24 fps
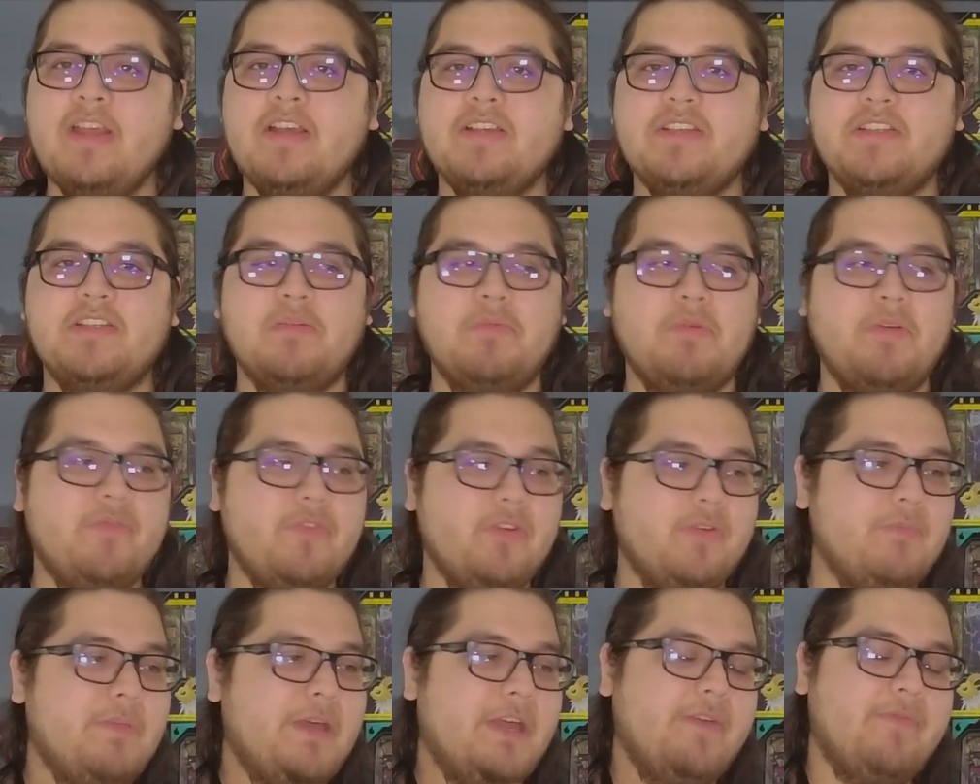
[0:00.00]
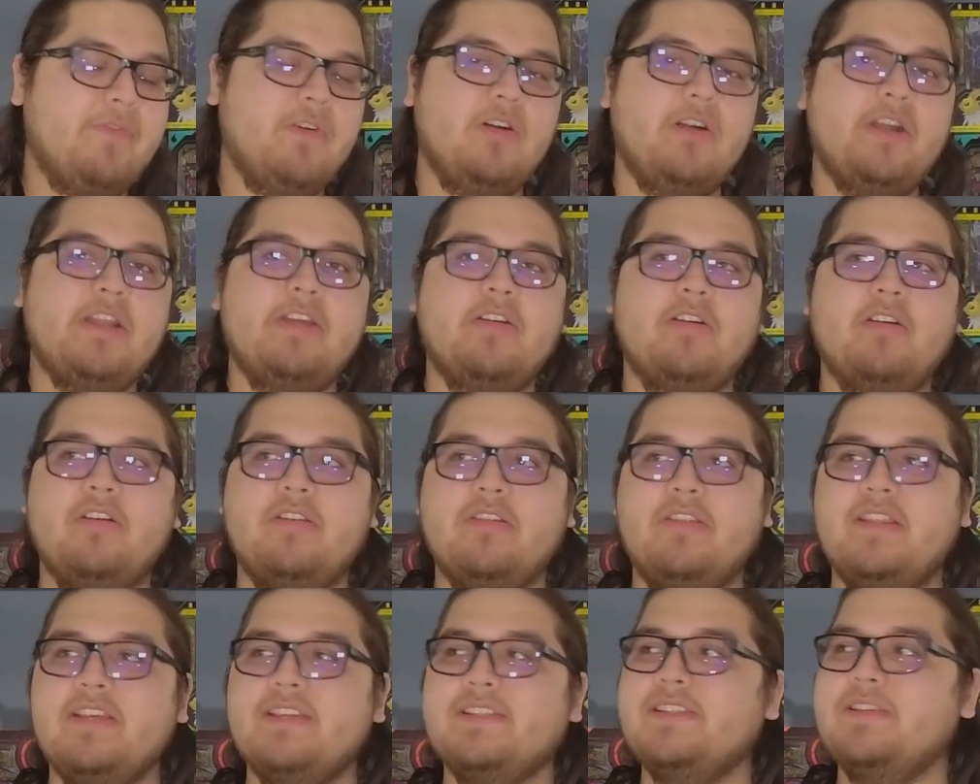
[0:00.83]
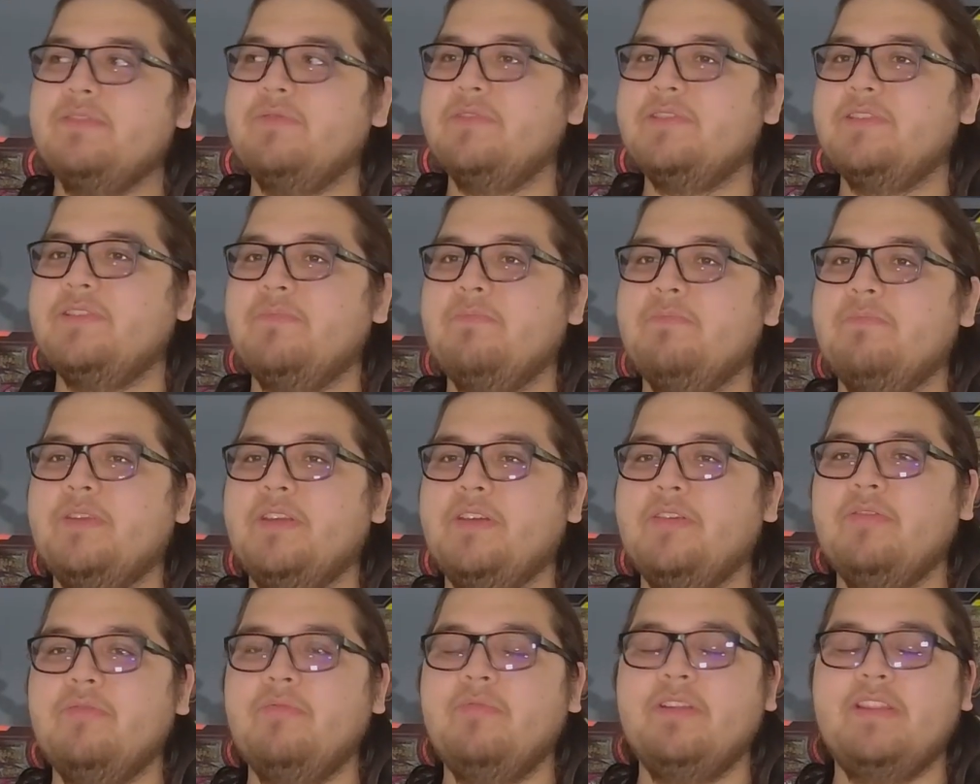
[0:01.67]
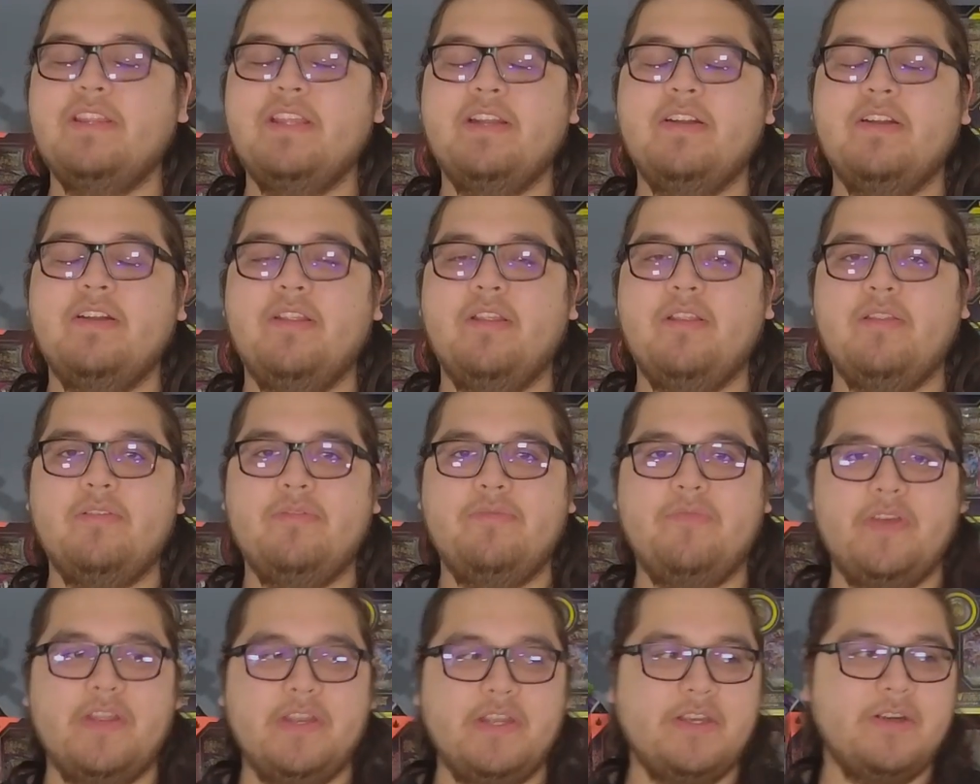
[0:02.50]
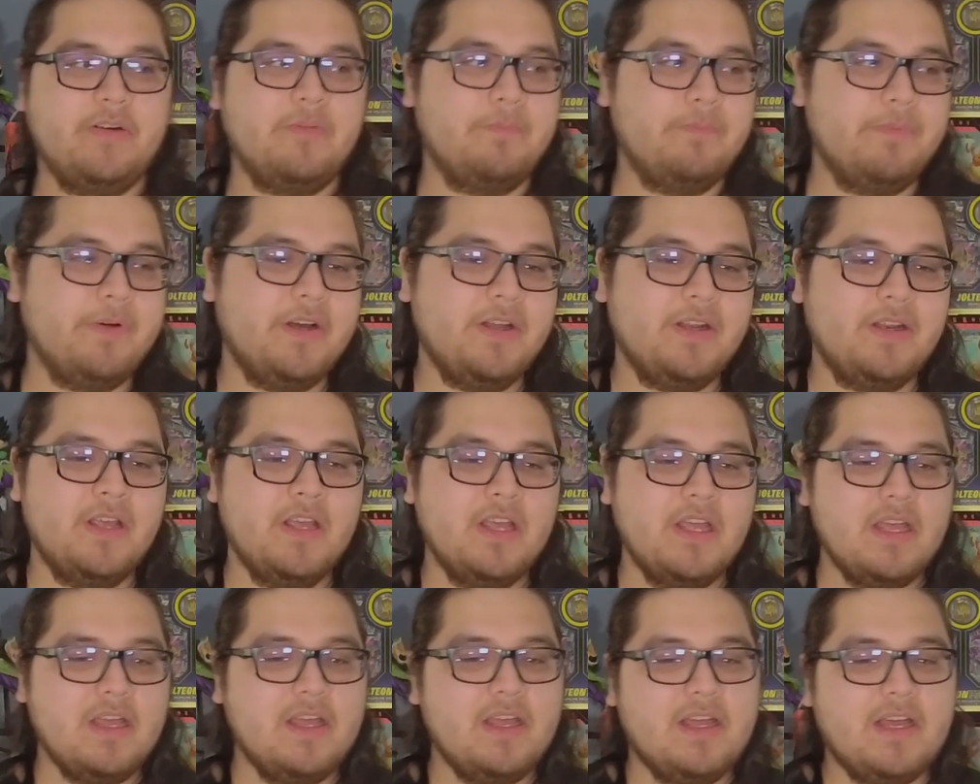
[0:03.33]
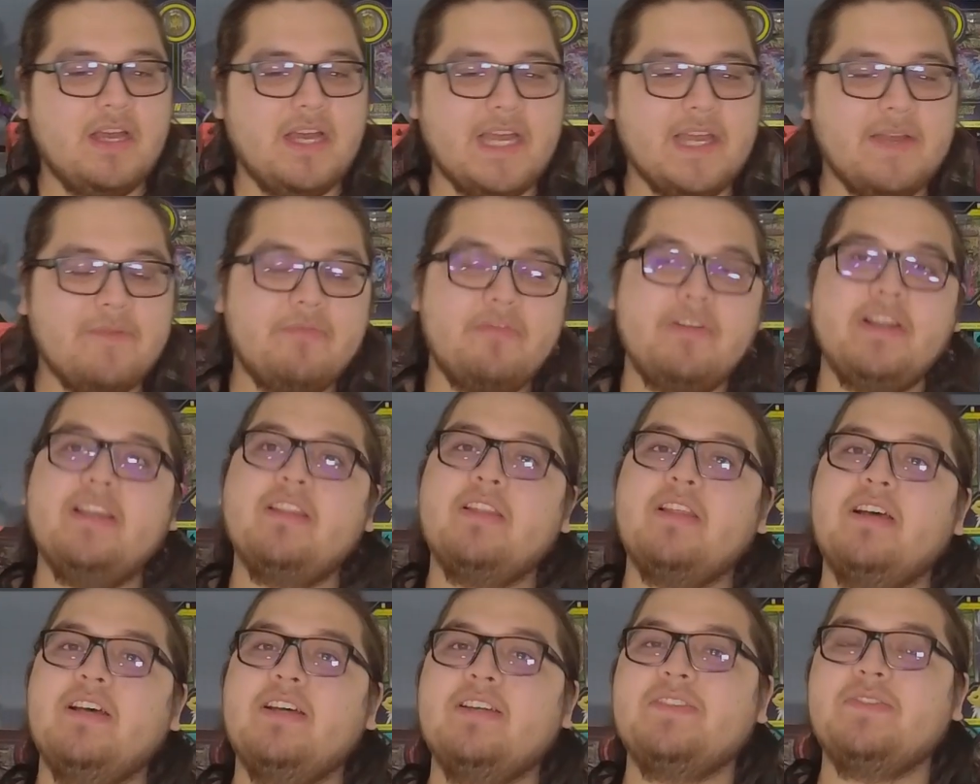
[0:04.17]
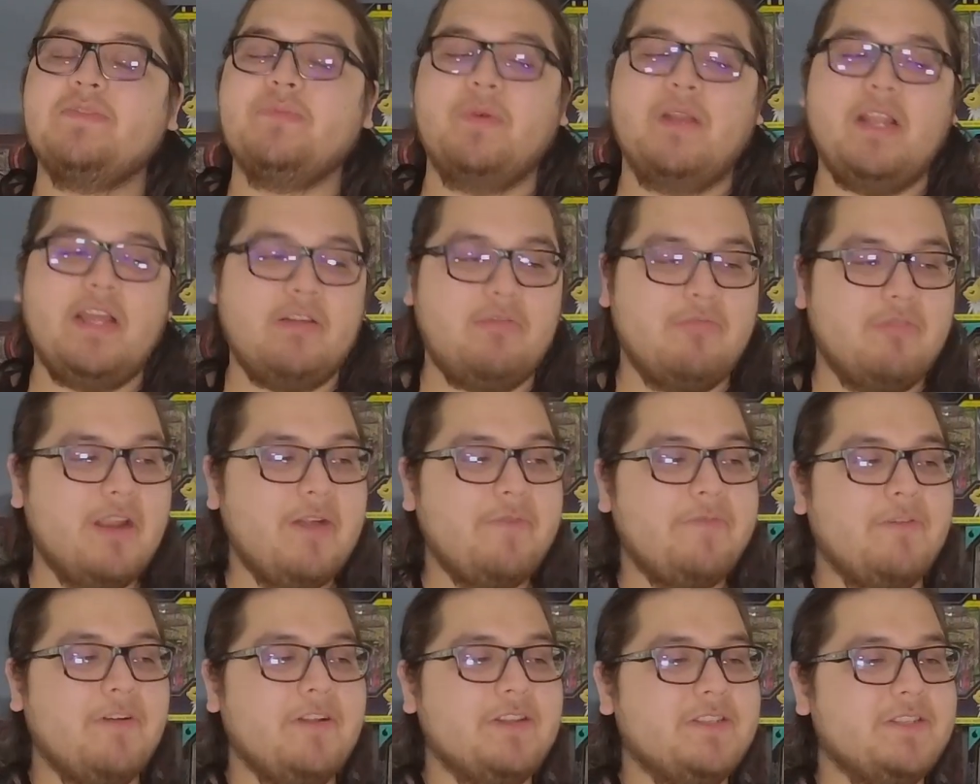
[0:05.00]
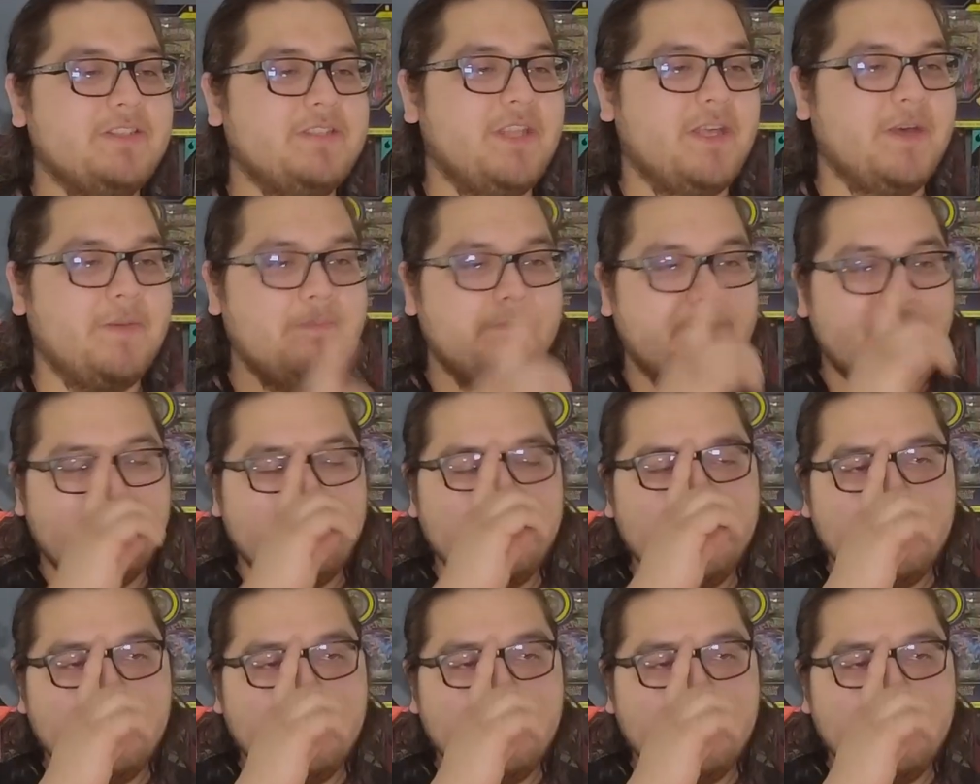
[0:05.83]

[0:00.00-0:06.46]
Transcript: Some of you may have already heard this, it was imbued within another video, but I have realized when I reference them,